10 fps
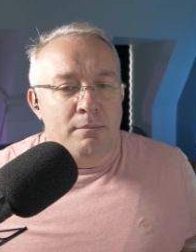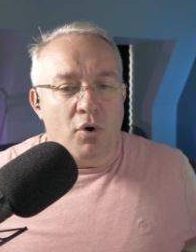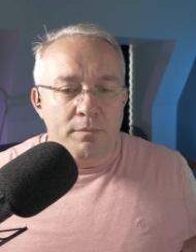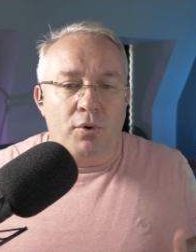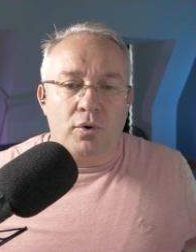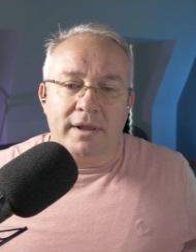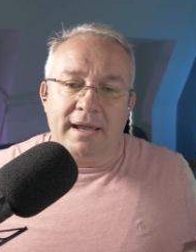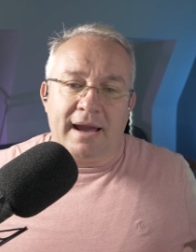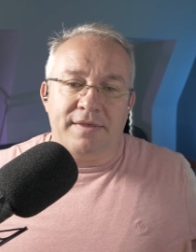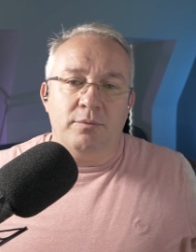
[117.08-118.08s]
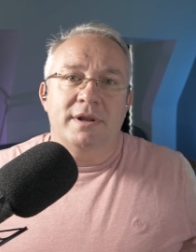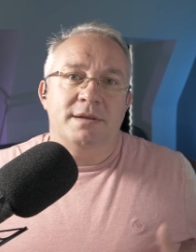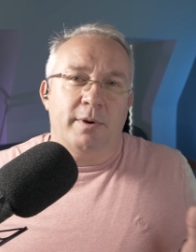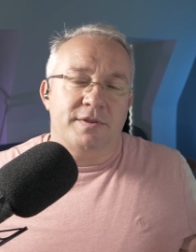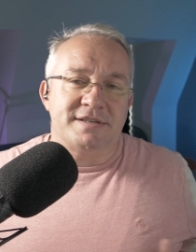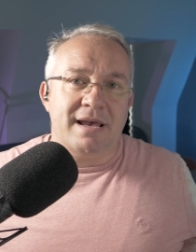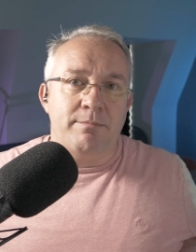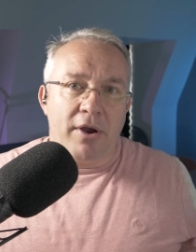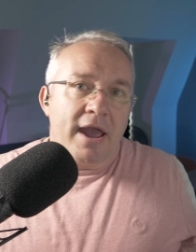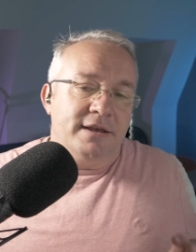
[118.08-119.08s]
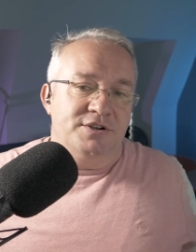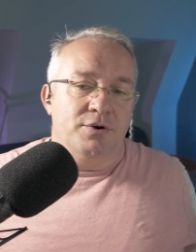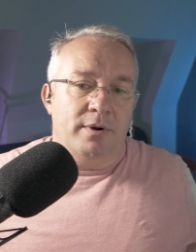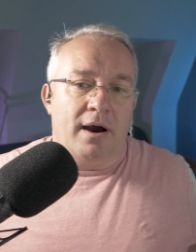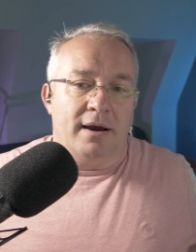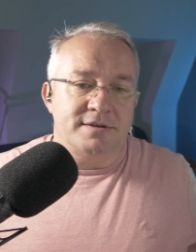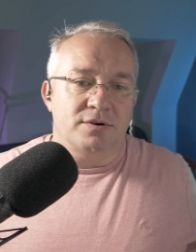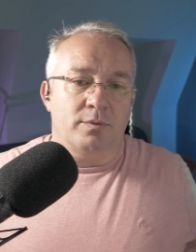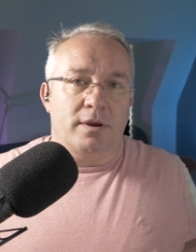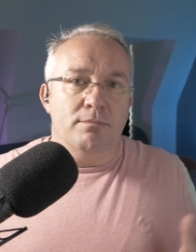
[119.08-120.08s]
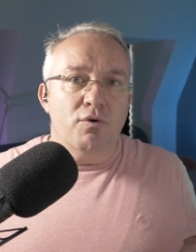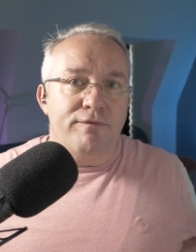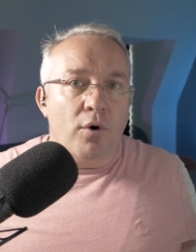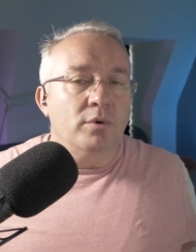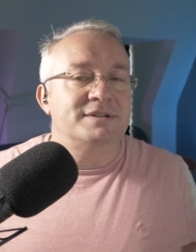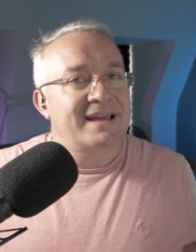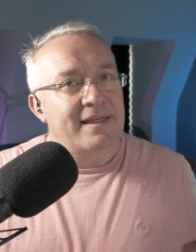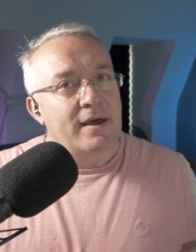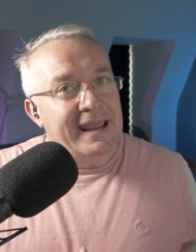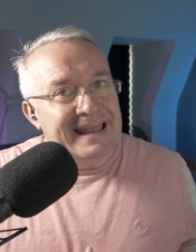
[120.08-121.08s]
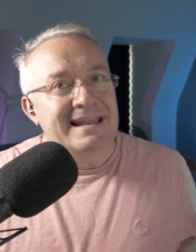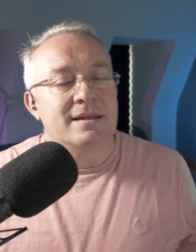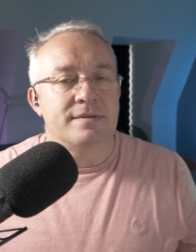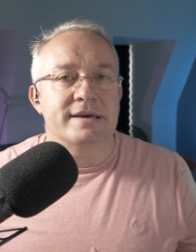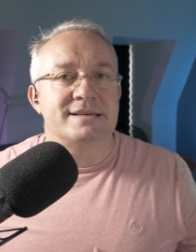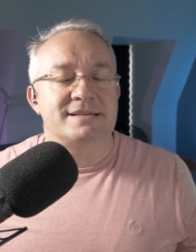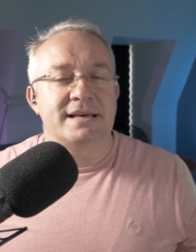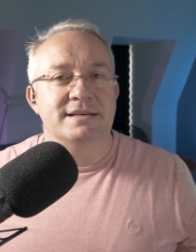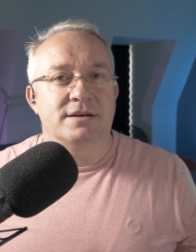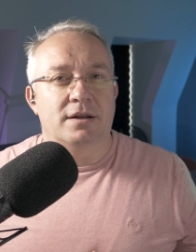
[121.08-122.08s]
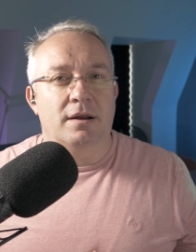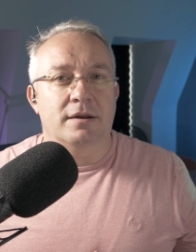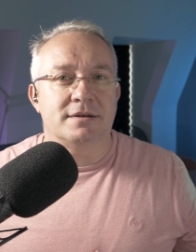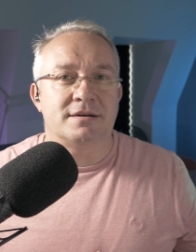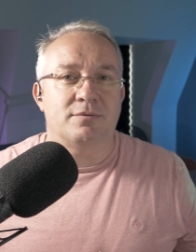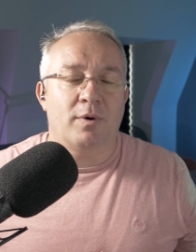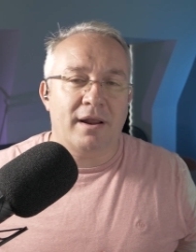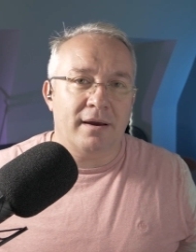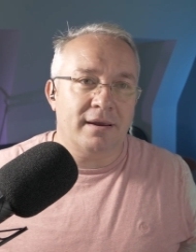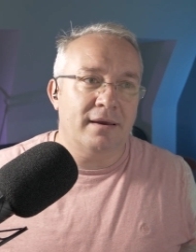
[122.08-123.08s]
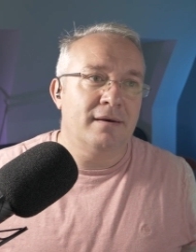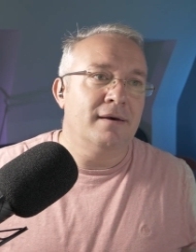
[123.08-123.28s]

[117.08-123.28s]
More importantly, I think we need to be on the same page, you and I, so that we can move forward together in this season. And when I